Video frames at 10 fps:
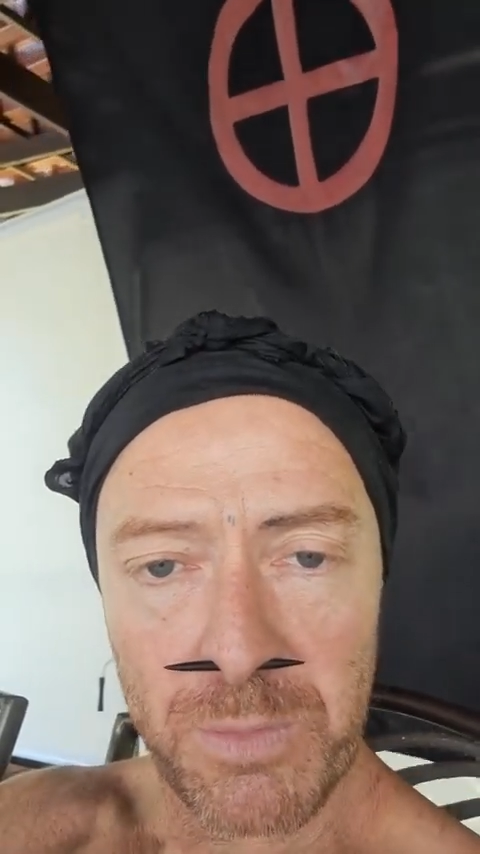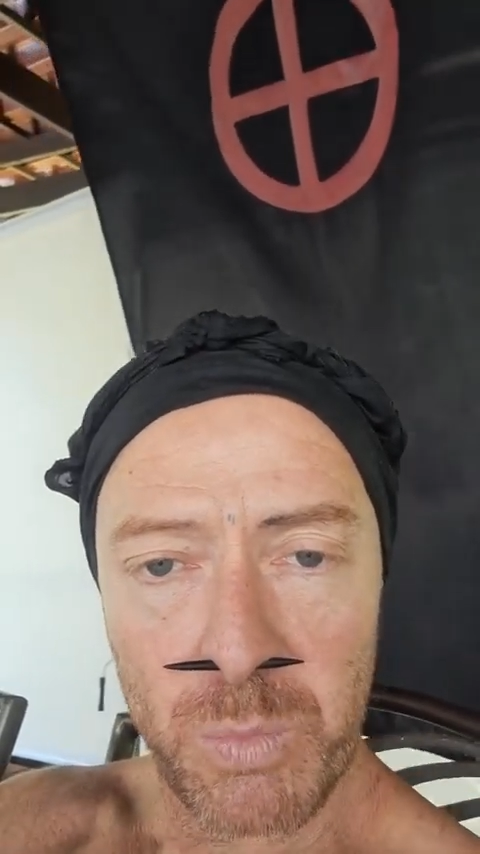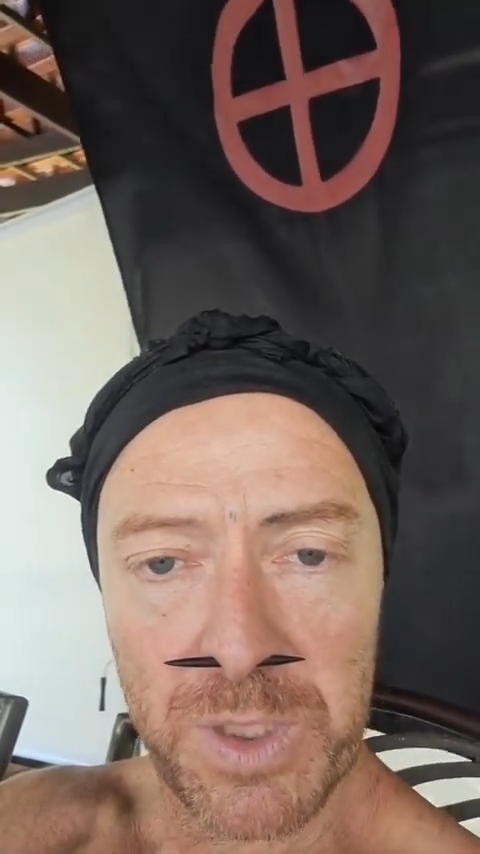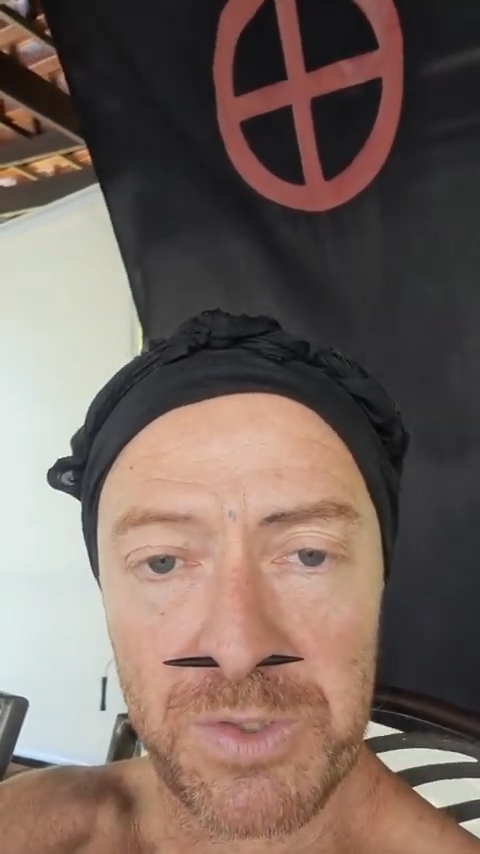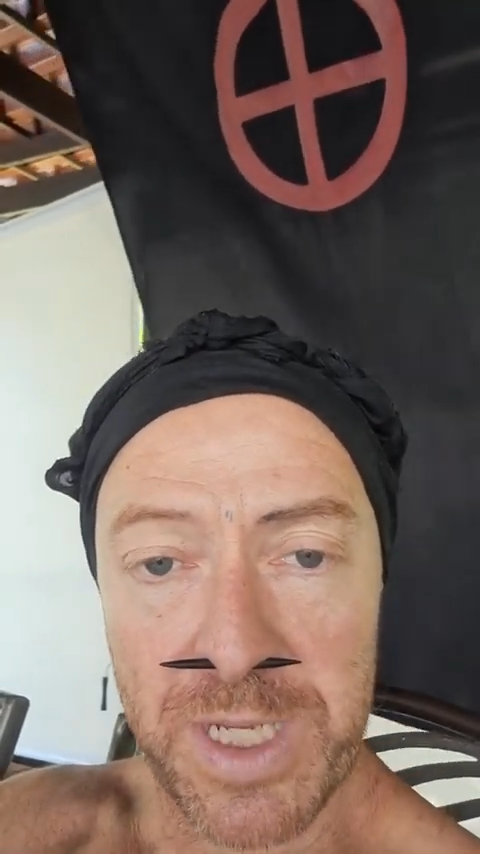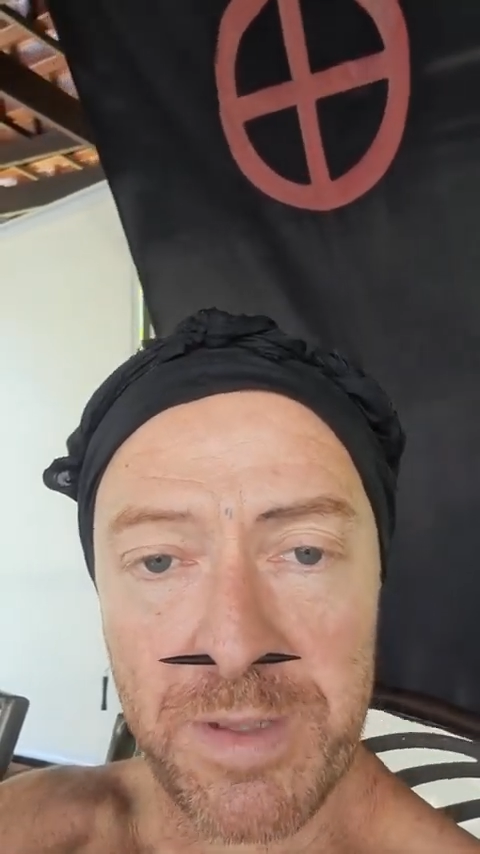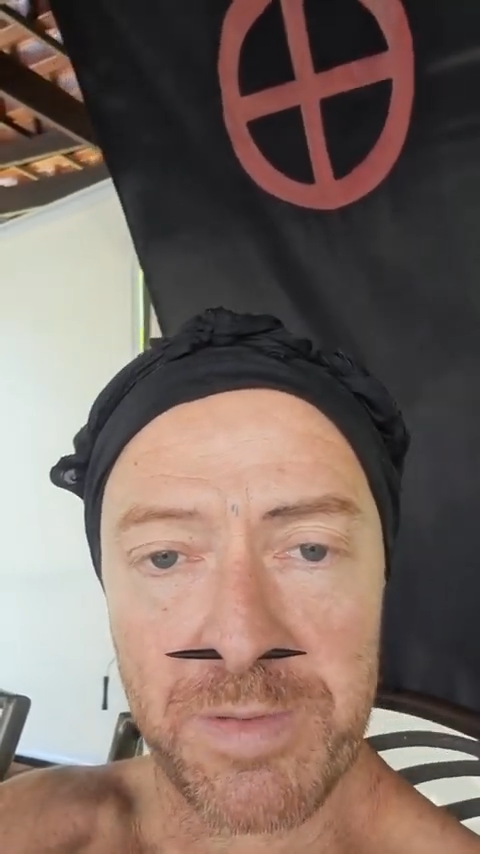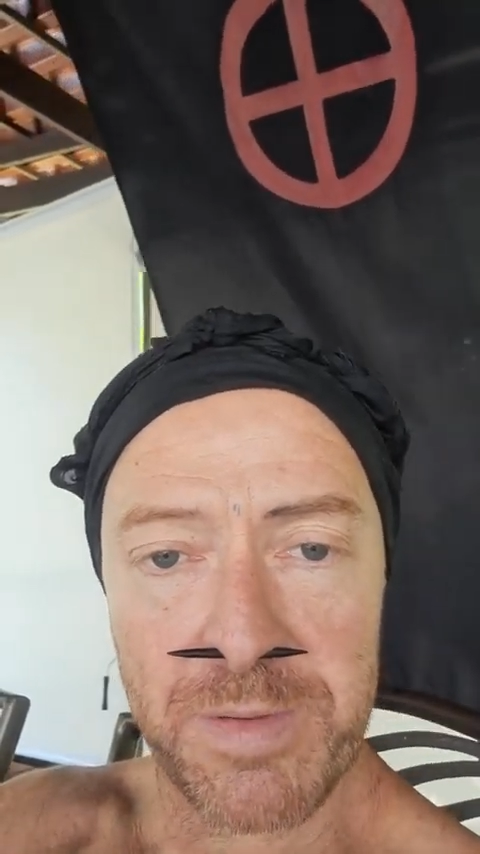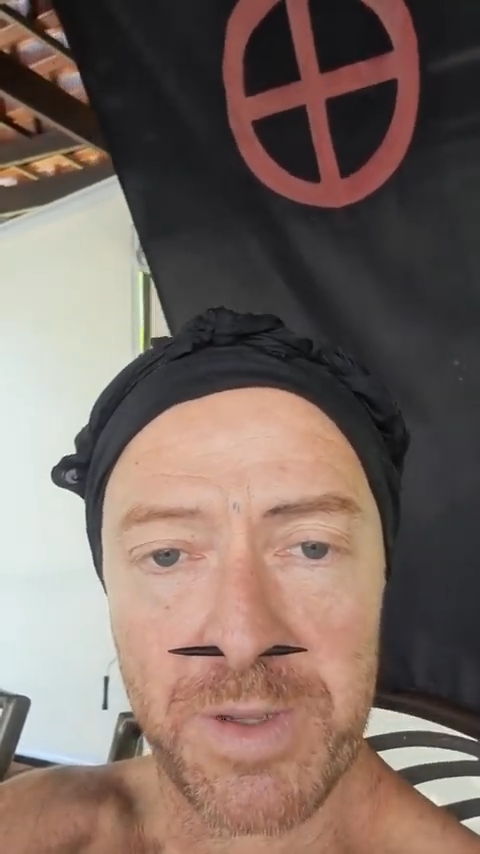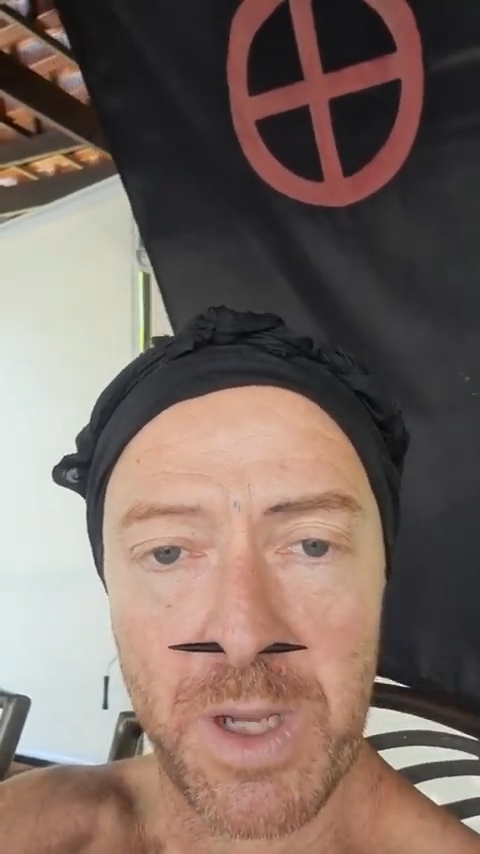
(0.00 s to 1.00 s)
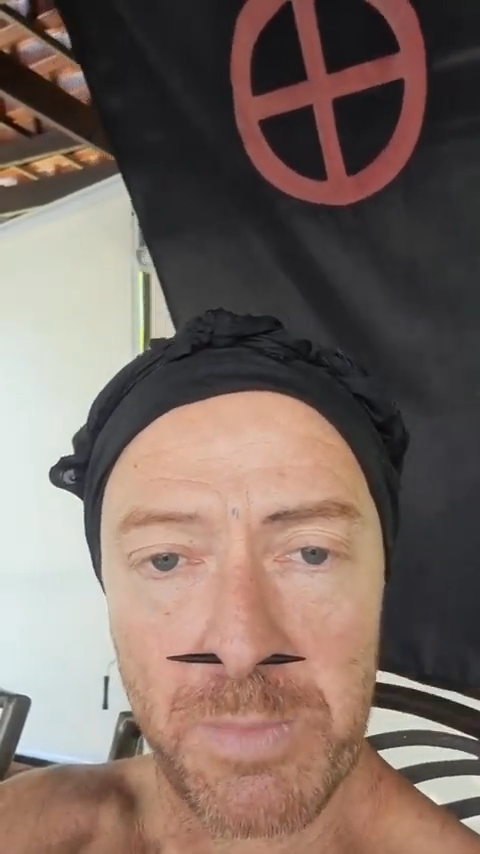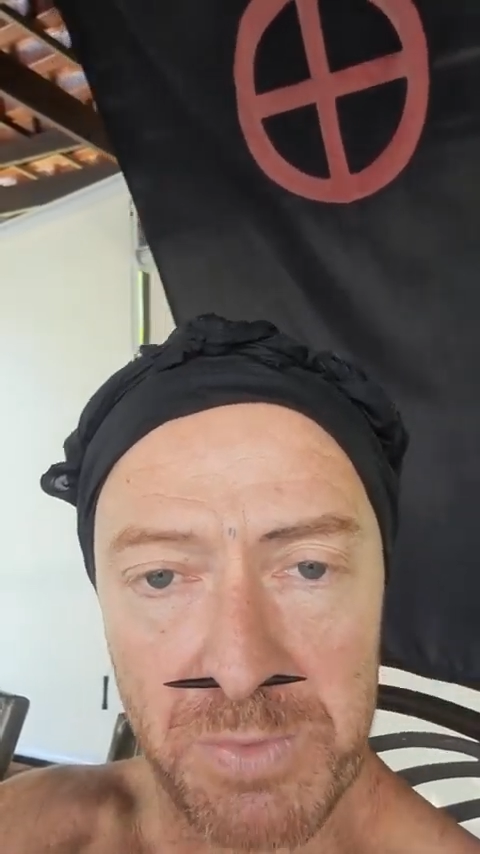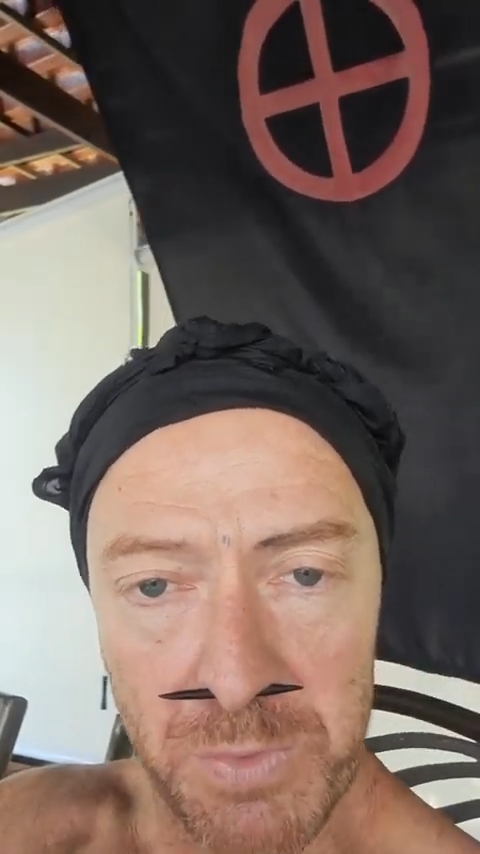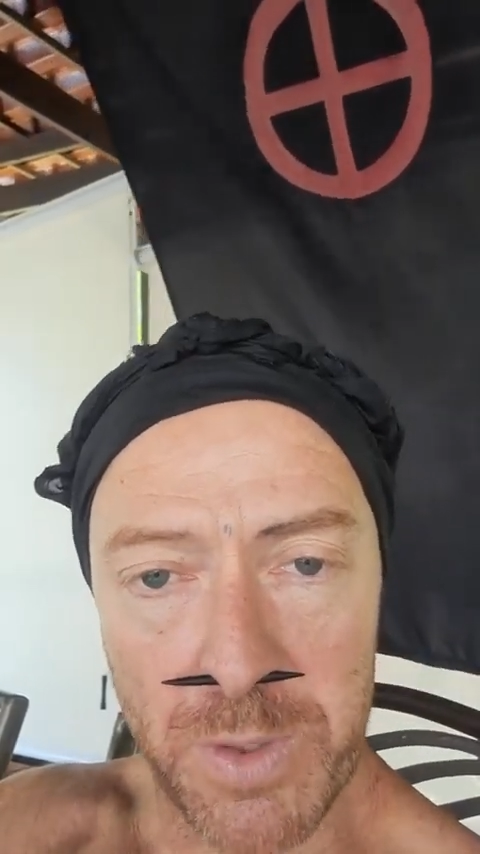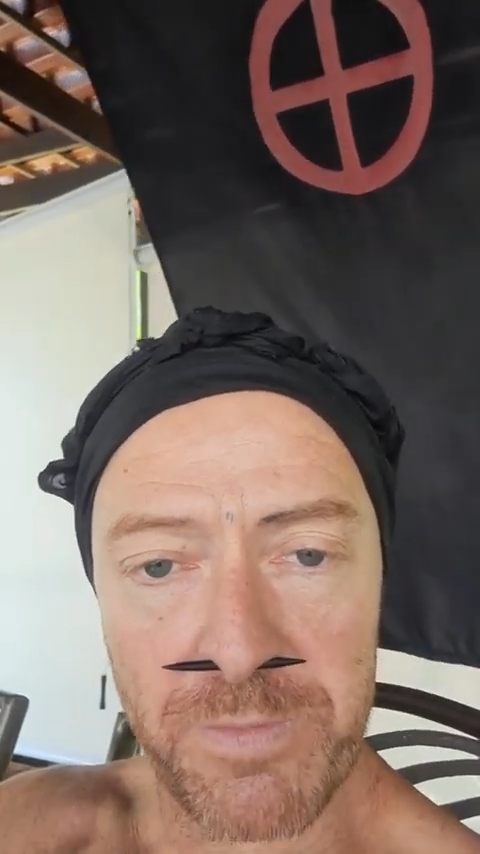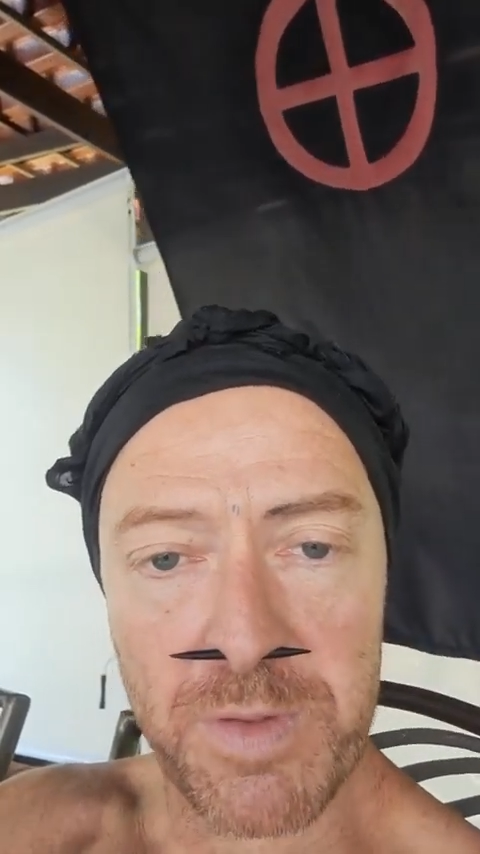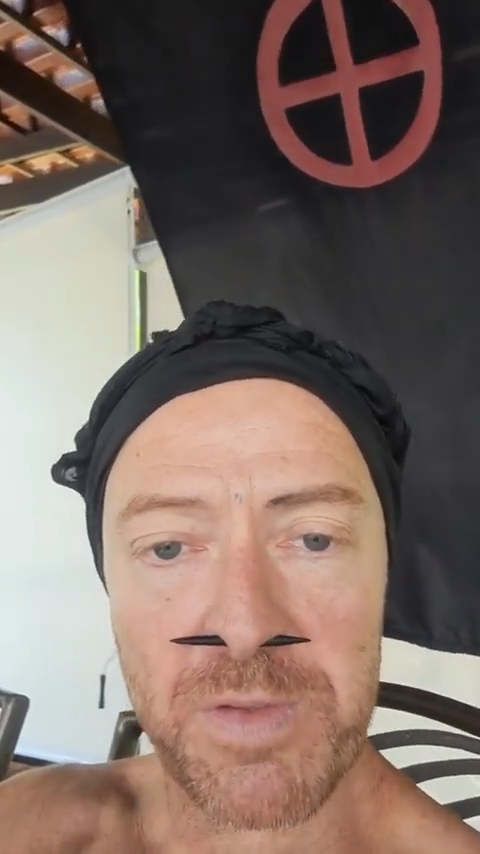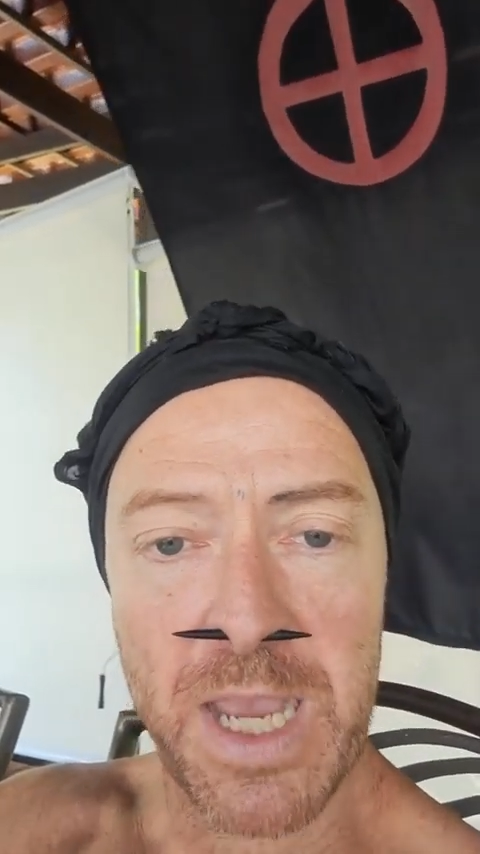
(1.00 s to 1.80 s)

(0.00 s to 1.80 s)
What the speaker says: which is observance